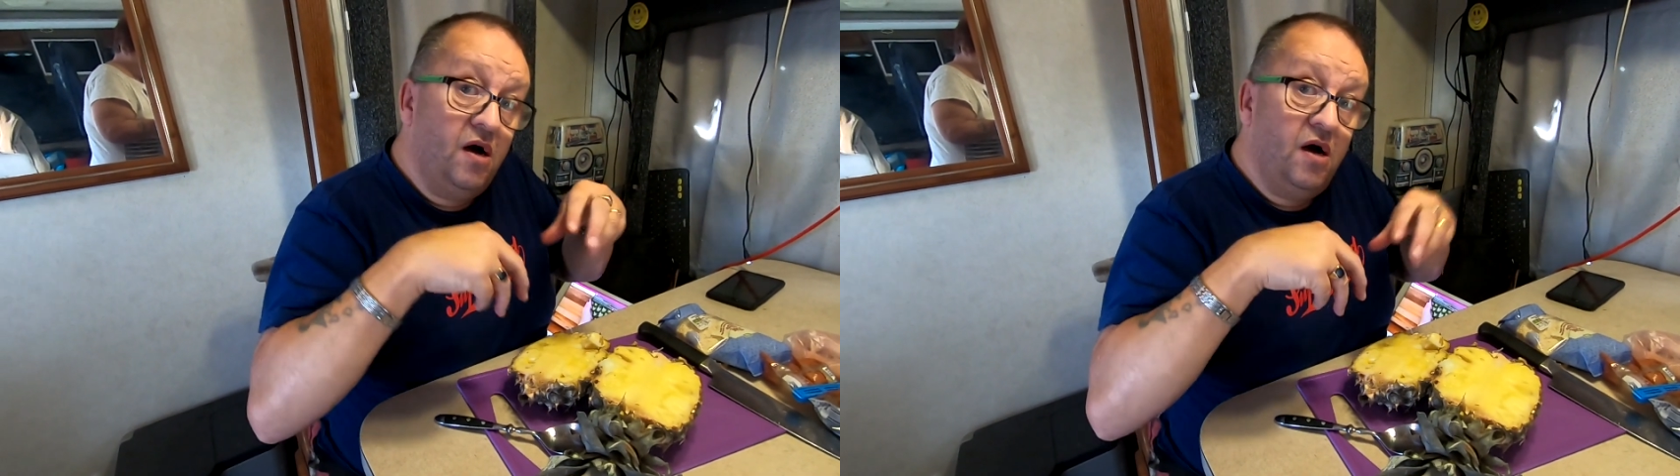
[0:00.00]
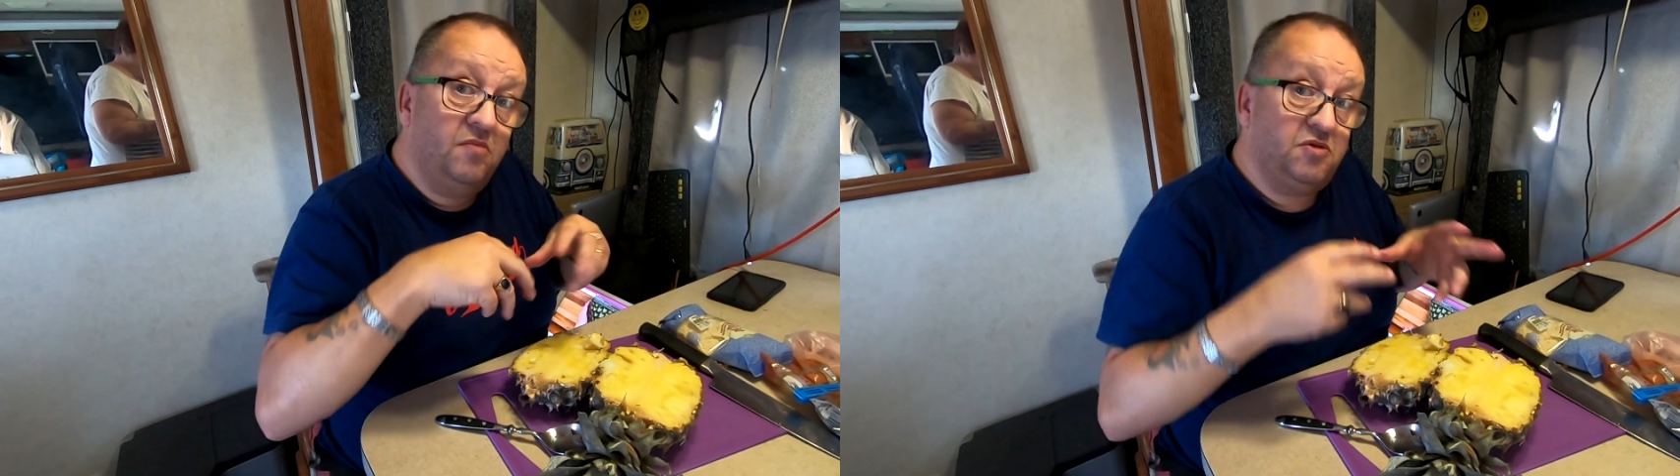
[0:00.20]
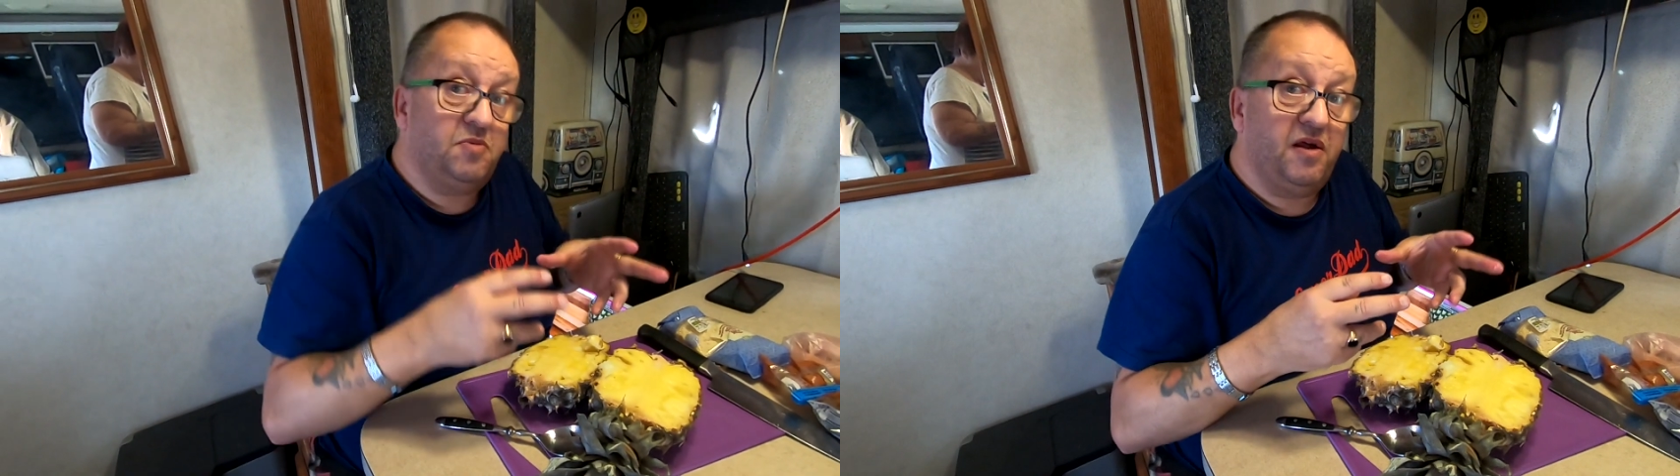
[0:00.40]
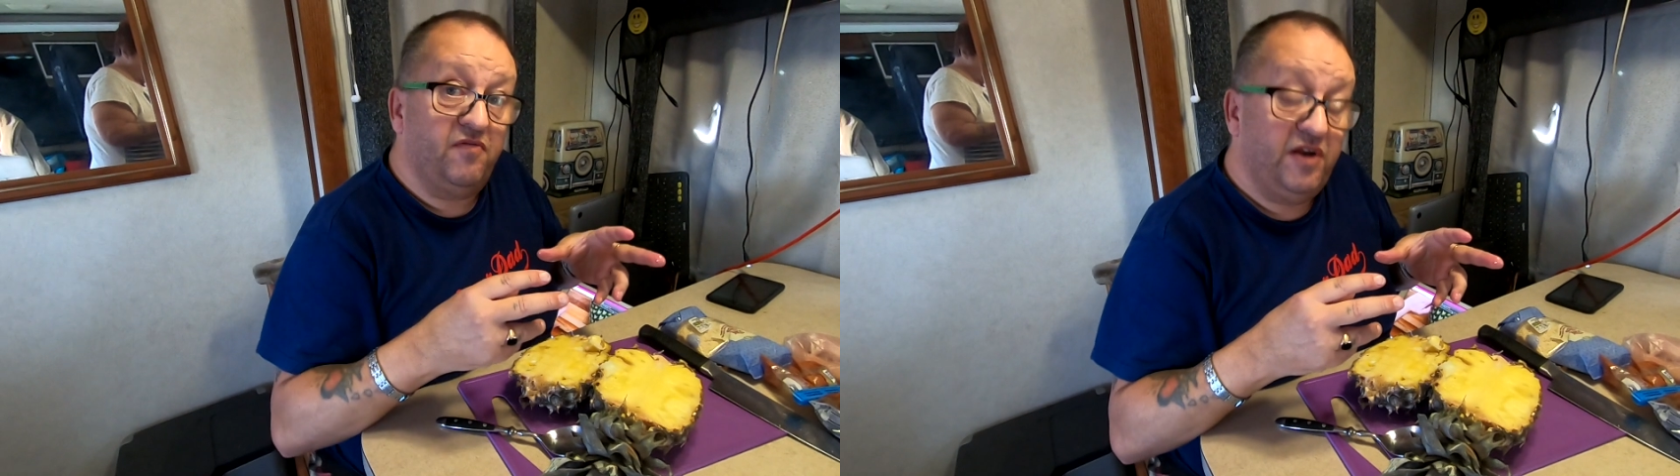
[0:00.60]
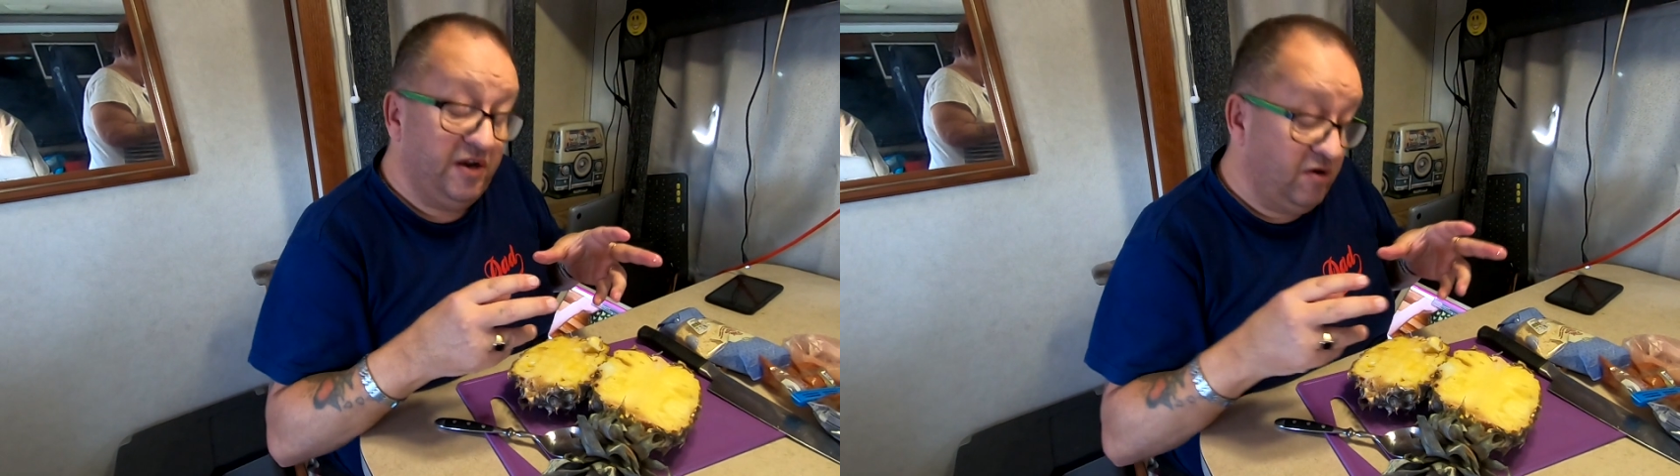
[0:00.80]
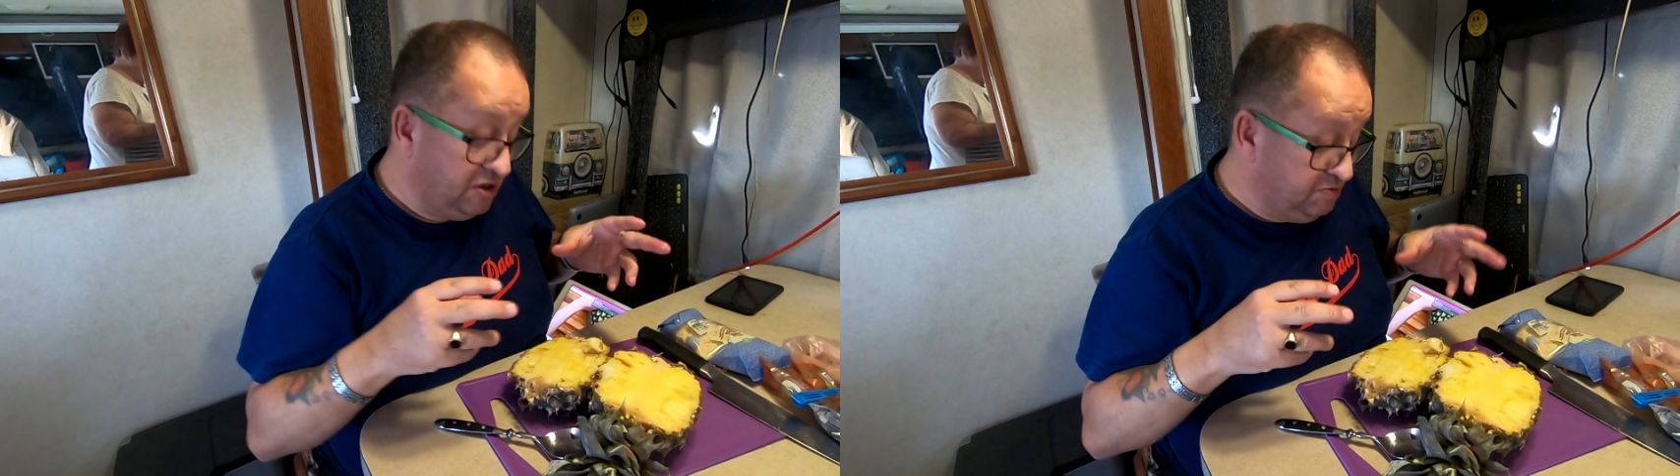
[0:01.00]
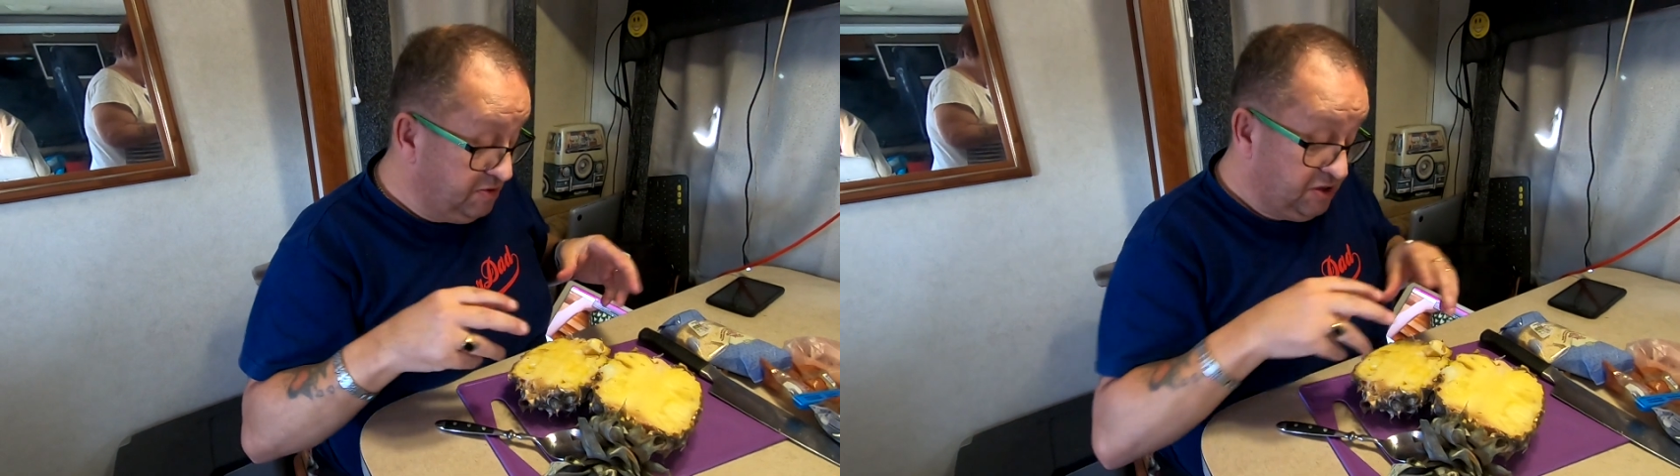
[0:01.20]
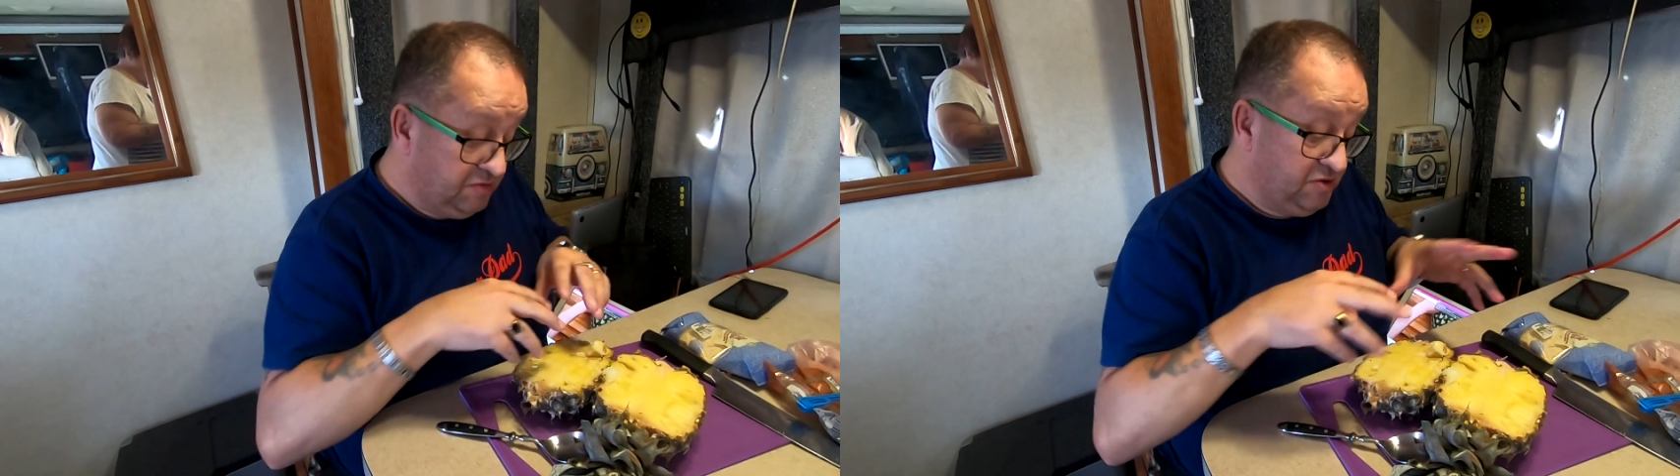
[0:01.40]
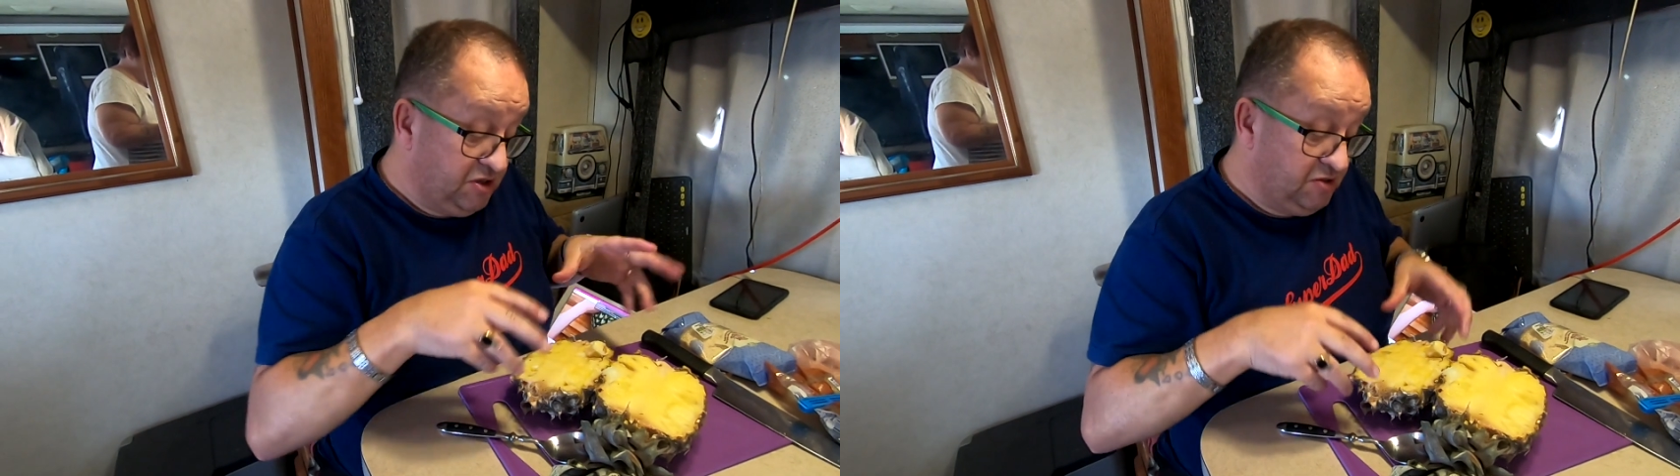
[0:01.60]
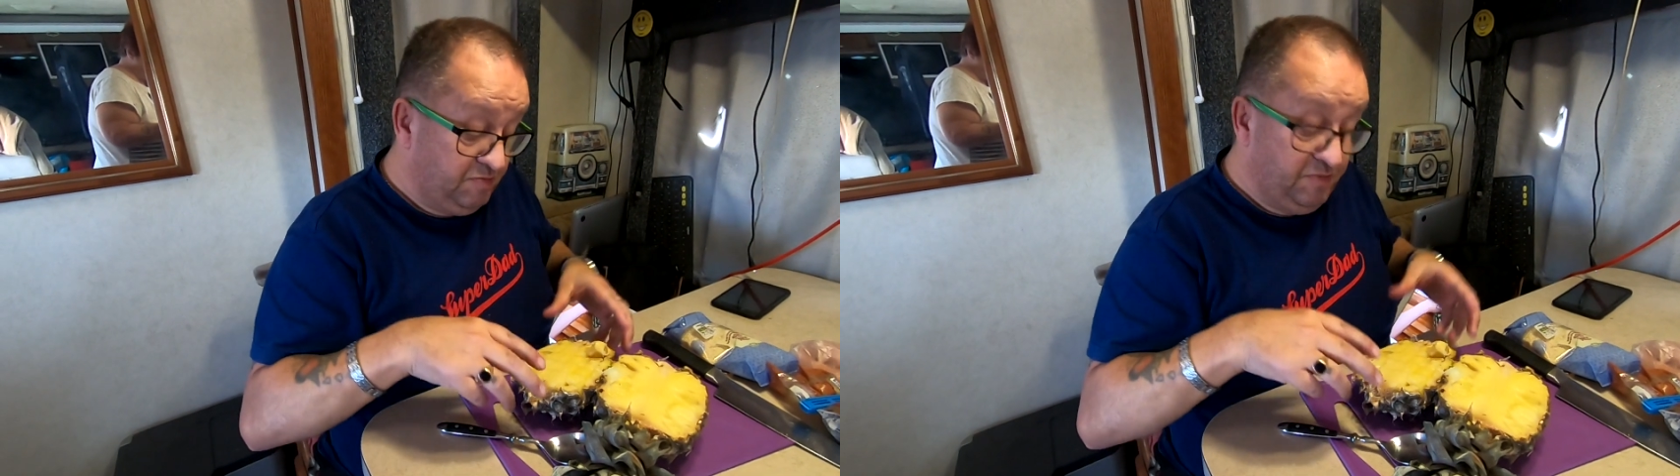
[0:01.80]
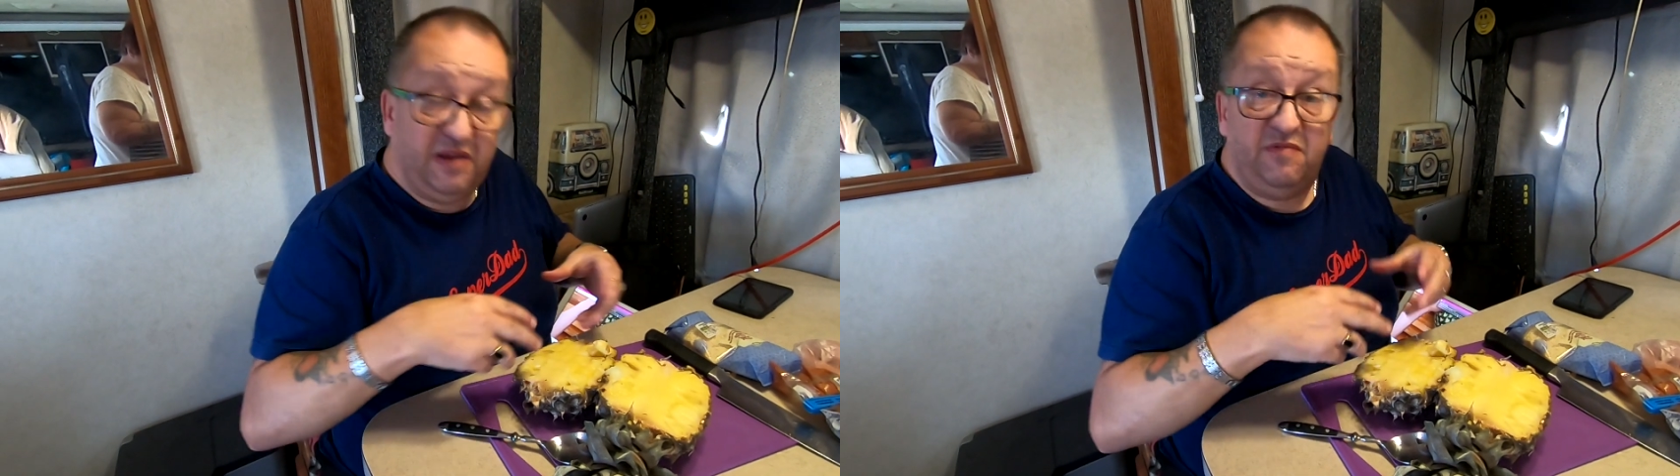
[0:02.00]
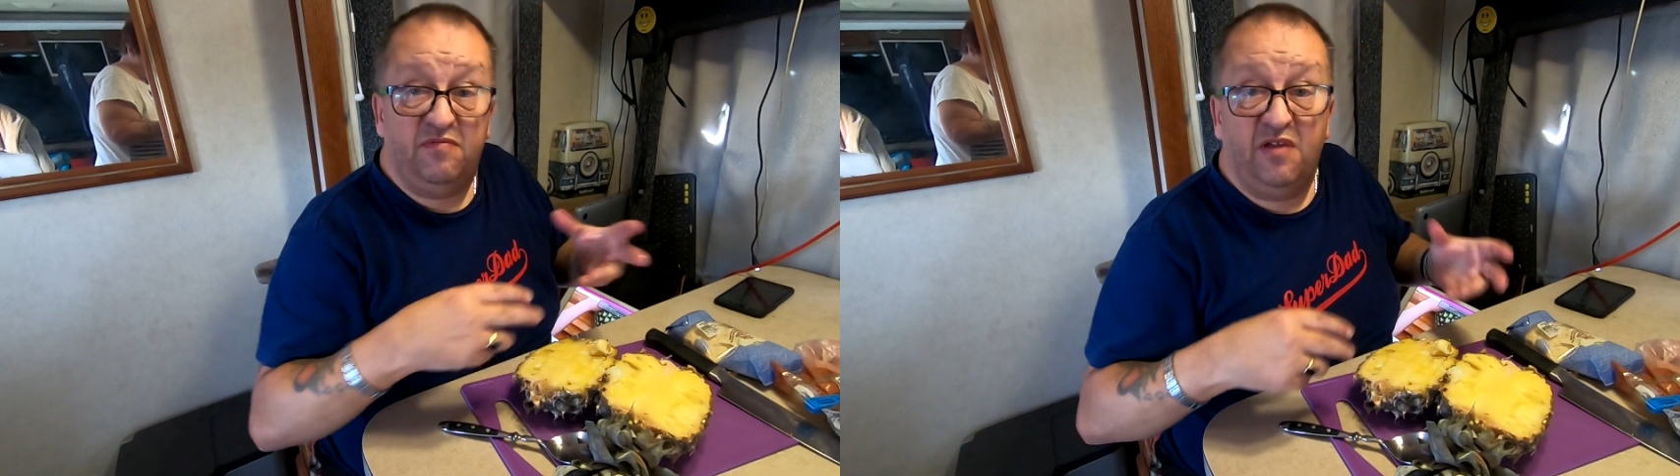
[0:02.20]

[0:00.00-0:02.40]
to make it really nice, to just be